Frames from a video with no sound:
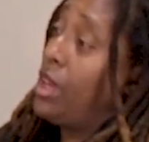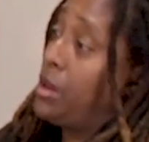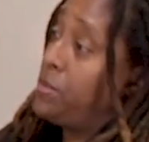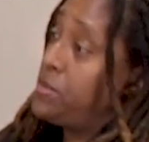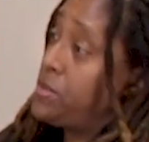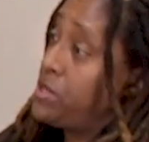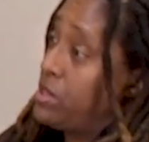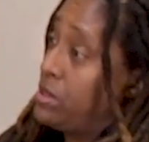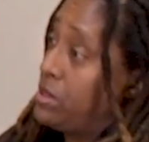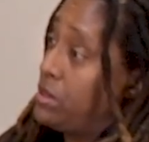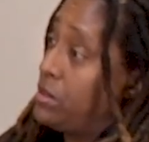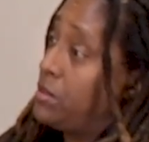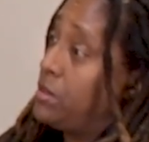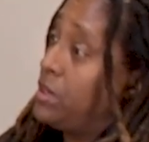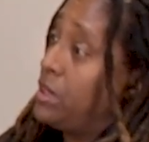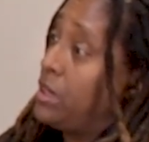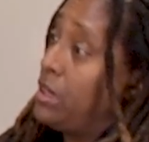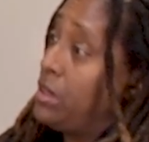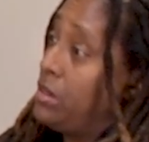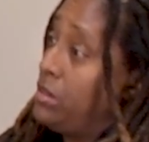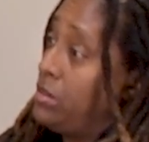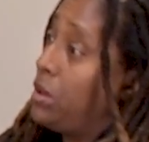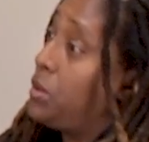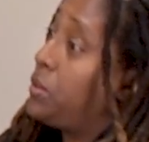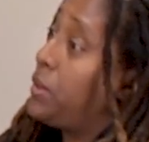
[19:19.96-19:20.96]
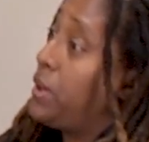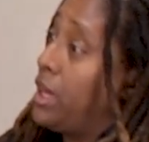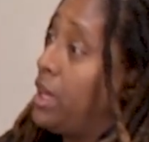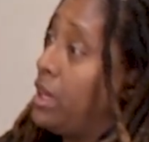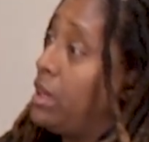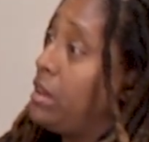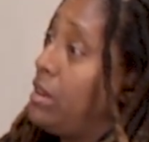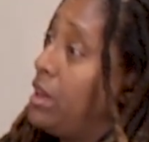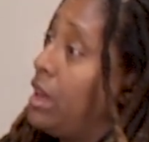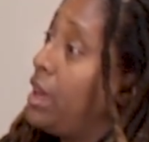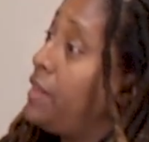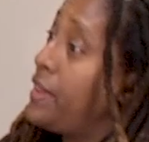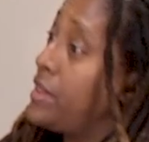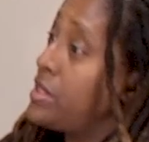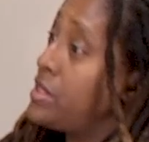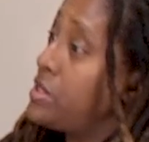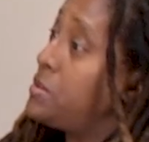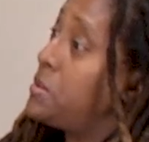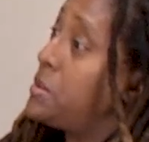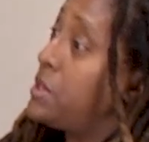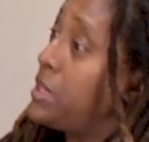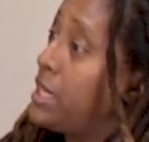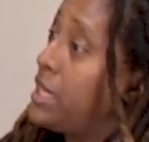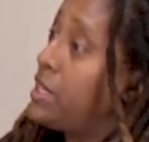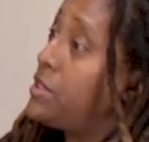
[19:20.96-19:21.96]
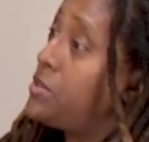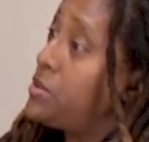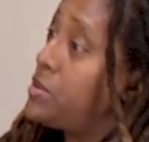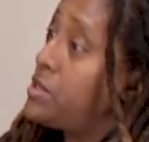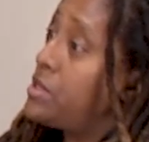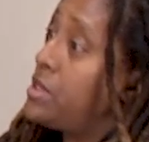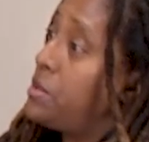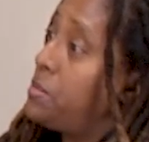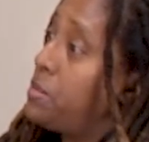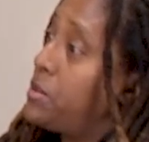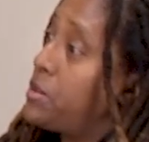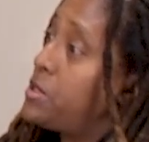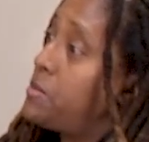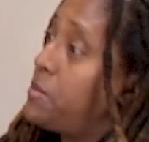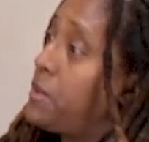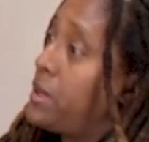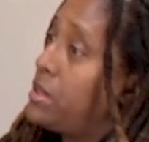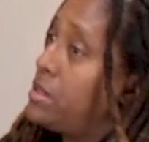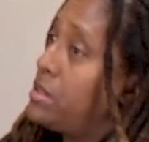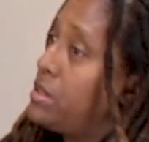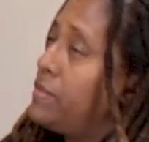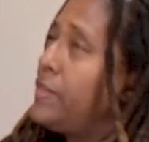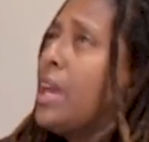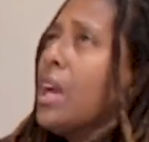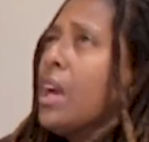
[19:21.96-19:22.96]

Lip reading: Absolutely. Okay. Yeah, that's a really interesting perspective.